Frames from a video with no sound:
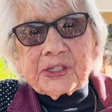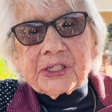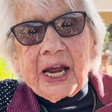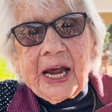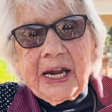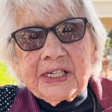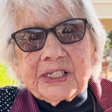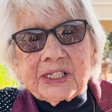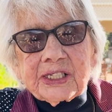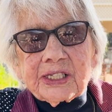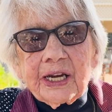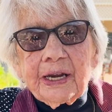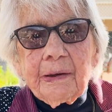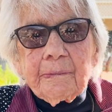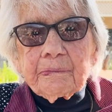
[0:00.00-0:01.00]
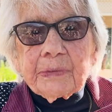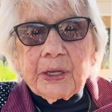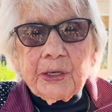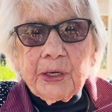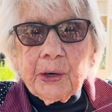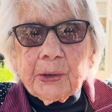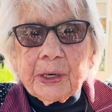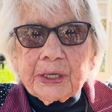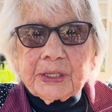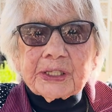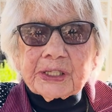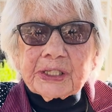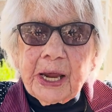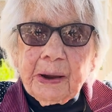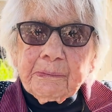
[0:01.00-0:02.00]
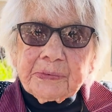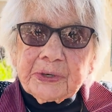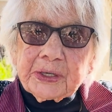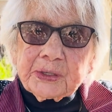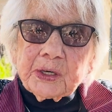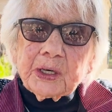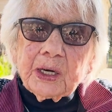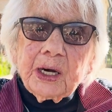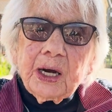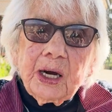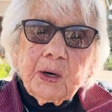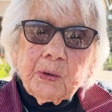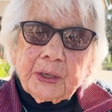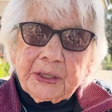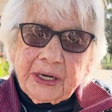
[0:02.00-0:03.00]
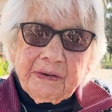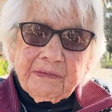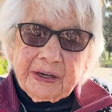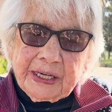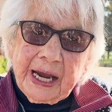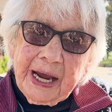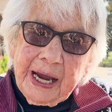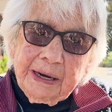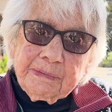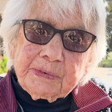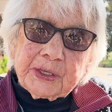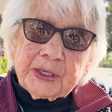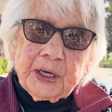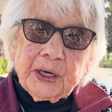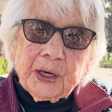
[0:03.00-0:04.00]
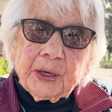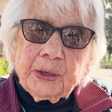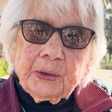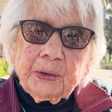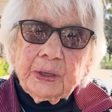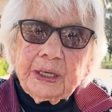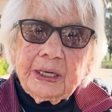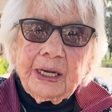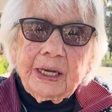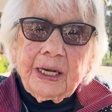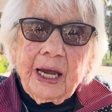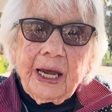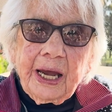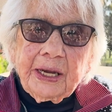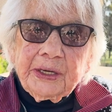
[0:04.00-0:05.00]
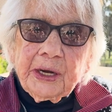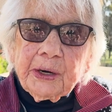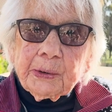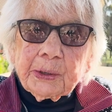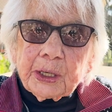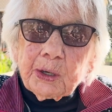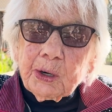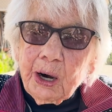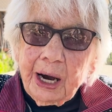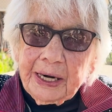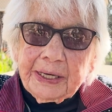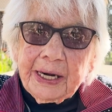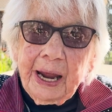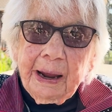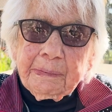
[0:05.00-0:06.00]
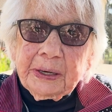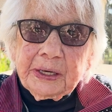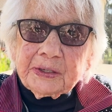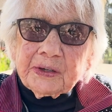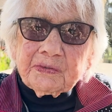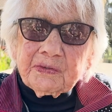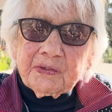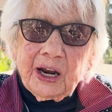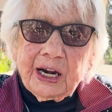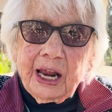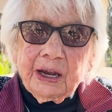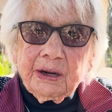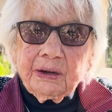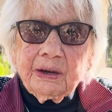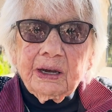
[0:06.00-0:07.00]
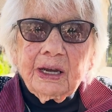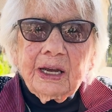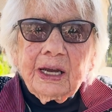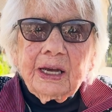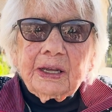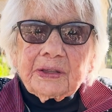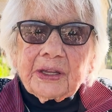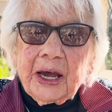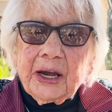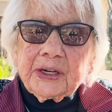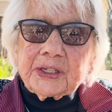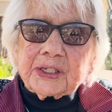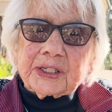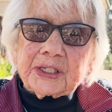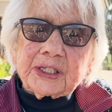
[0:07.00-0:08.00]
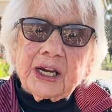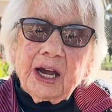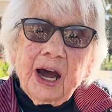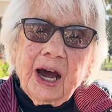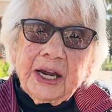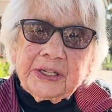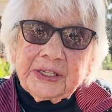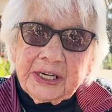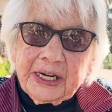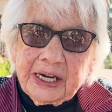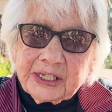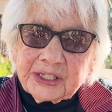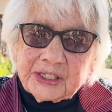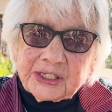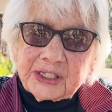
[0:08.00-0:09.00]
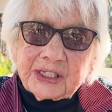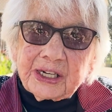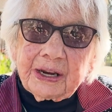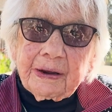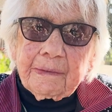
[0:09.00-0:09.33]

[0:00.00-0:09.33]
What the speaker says: days you accepted whatever came to you and you were quite happy to follow those ideas.